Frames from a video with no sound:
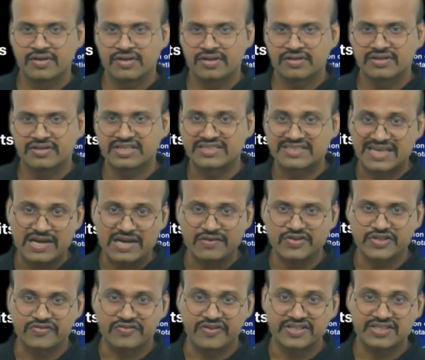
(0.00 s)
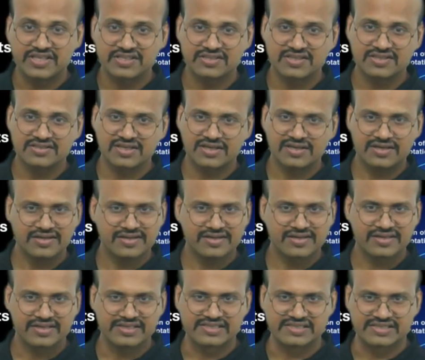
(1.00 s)
The side which faces the
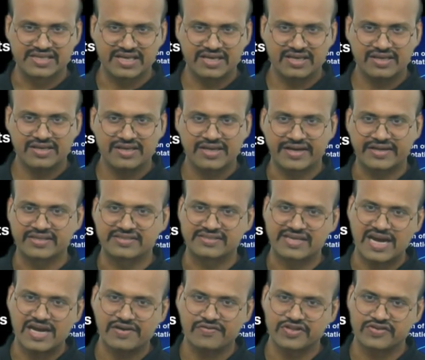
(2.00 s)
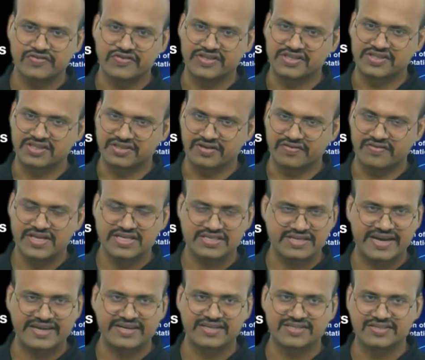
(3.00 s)
sun is day, and the side which faces away is
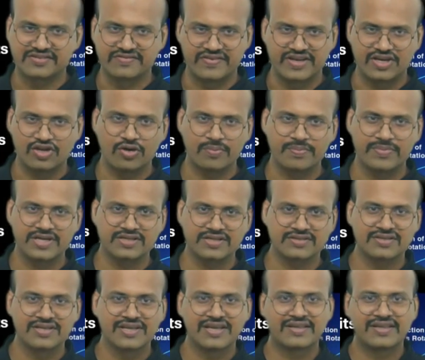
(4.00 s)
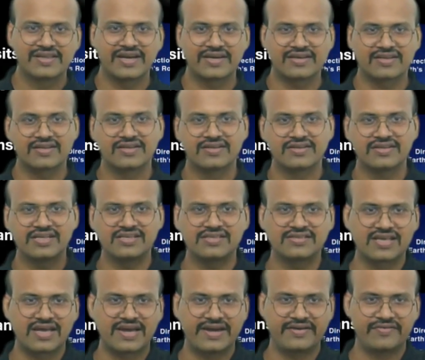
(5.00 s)
night. This is very obvious that this
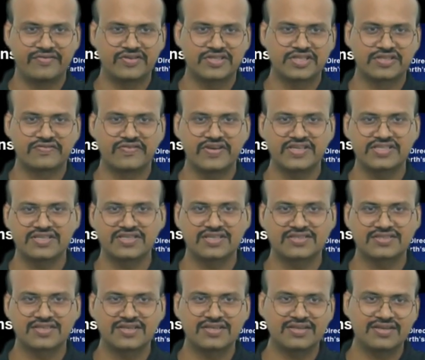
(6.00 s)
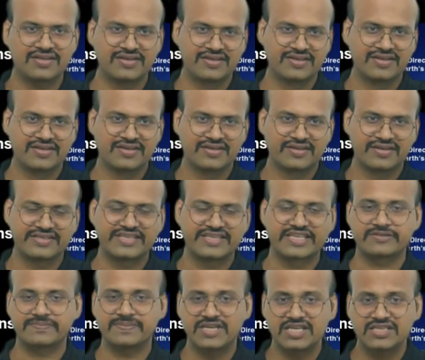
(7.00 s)
side which is facing the sun is
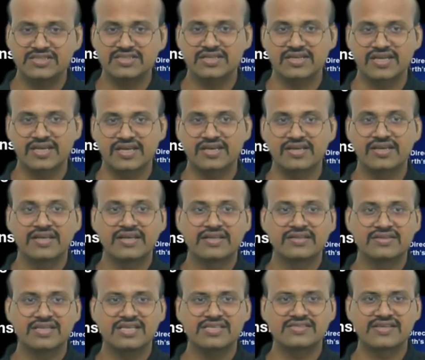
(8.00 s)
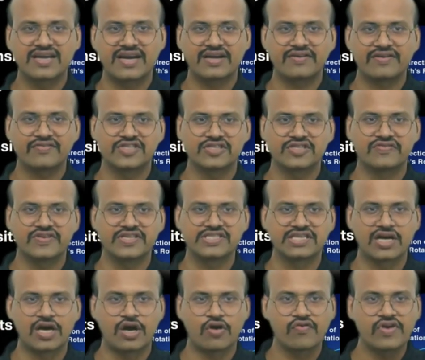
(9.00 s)
experiencing day. This side which is
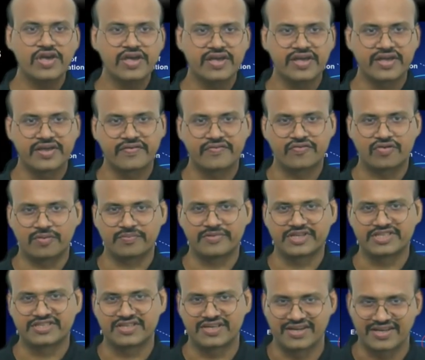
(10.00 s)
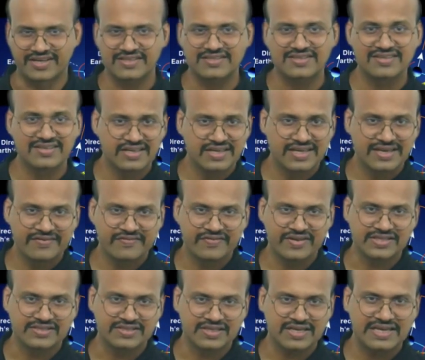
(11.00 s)
facing away from the sun is
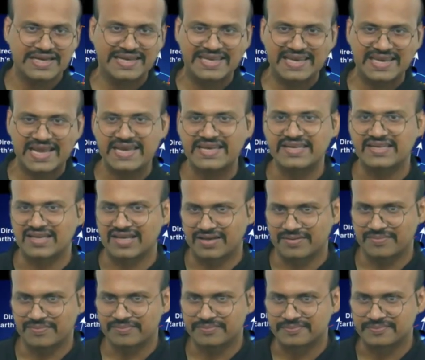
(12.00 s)
facing night time.